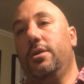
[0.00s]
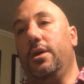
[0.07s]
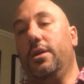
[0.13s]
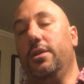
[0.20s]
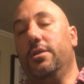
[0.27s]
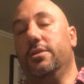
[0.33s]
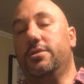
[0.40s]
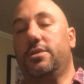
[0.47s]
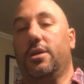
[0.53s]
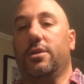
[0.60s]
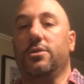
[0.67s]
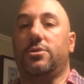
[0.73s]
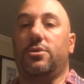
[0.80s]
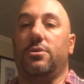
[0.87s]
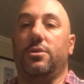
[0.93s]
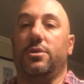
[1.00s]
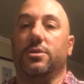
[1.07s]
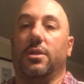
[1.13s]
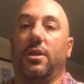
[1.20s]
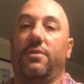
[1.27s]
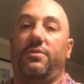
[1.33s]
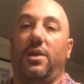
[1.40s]
and then the second turn is a
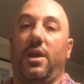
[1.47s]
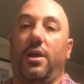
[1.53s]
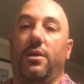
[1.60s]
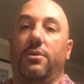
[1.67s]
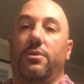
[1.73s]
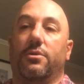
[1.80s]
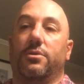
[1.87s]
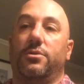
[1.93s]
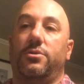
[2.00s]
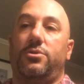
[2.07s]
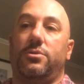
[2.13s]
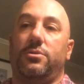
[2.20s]
left-hander,